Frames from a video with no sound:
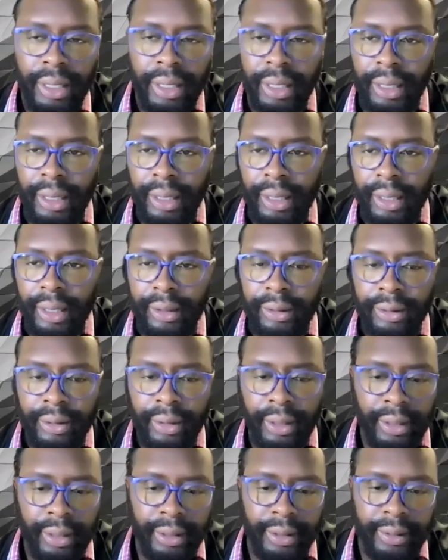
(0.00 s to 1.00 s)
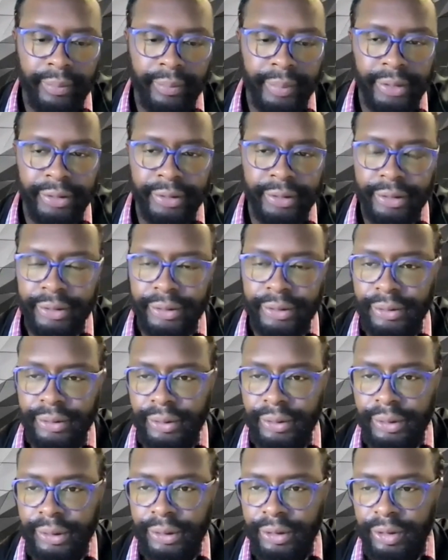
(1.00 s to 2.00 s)
And basically just
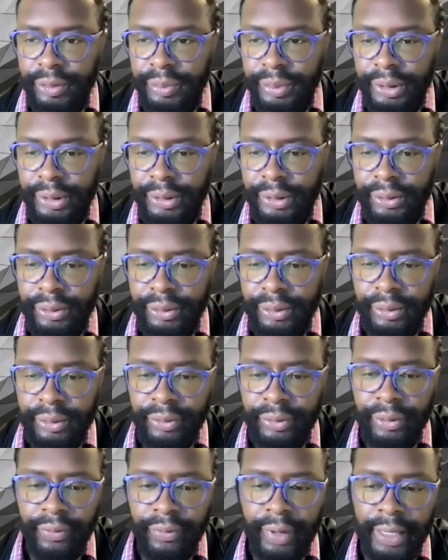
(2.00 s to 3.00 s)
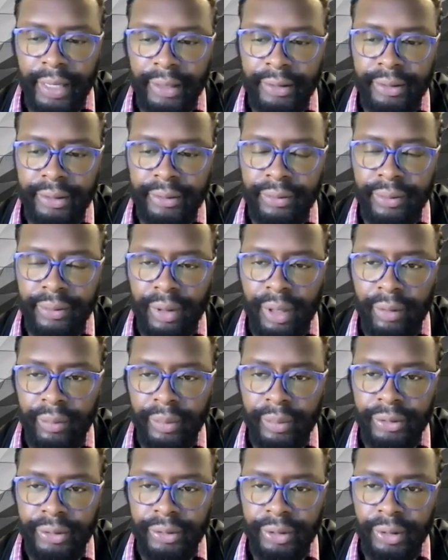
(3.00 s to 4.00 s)
going to speak to a few facts of what our
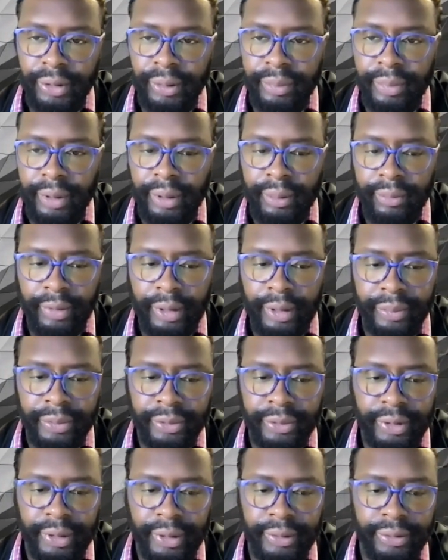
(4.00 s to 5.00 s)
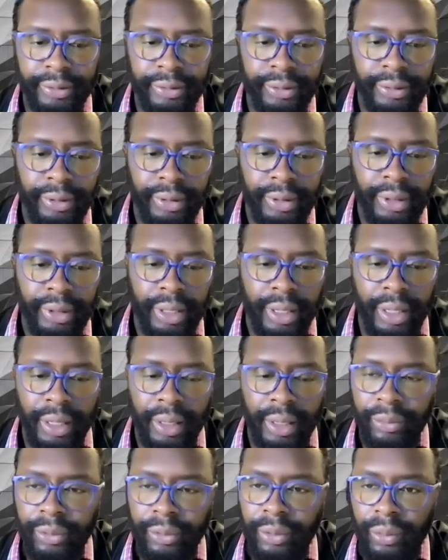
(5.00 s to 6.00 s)
museum represents.
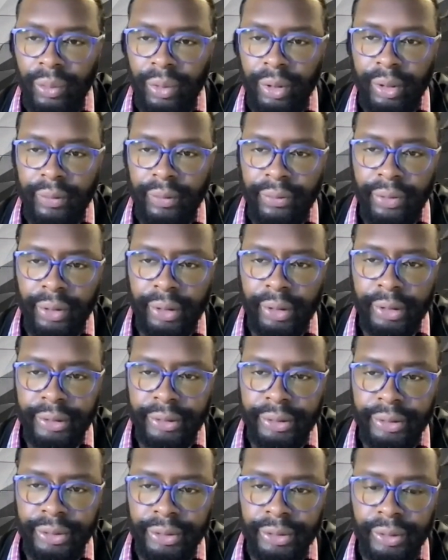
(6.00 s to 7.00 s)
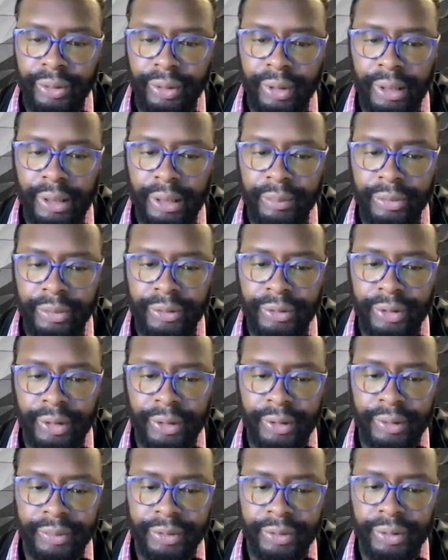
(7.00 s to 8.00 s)
We're one of 32
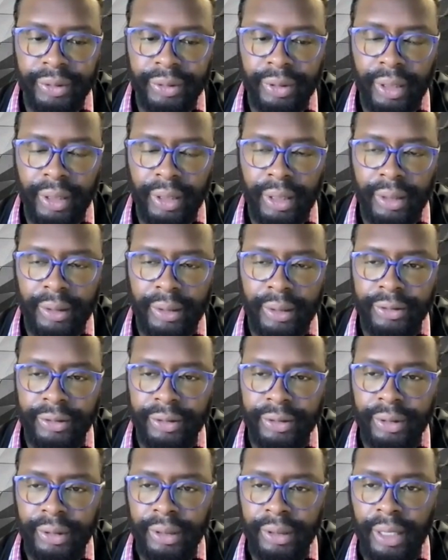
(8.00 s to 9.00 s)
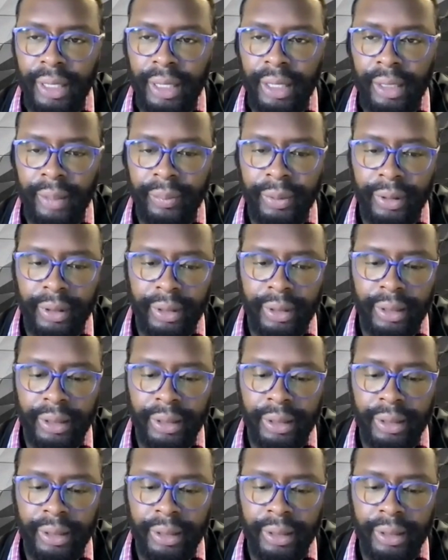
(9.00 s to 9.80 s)
museums that's in the Olympic